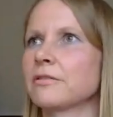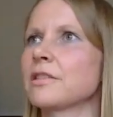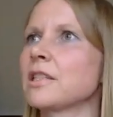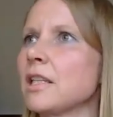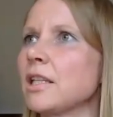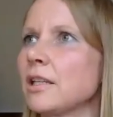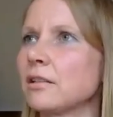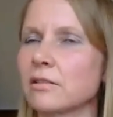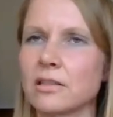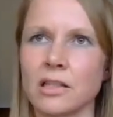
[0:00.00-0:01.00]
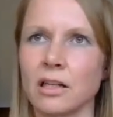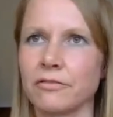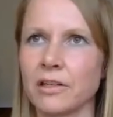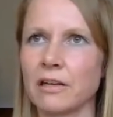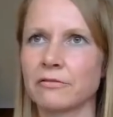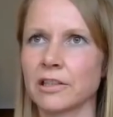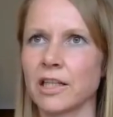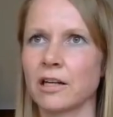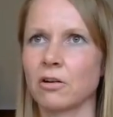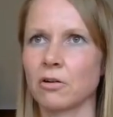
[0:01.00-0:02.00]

of see yourself in everything,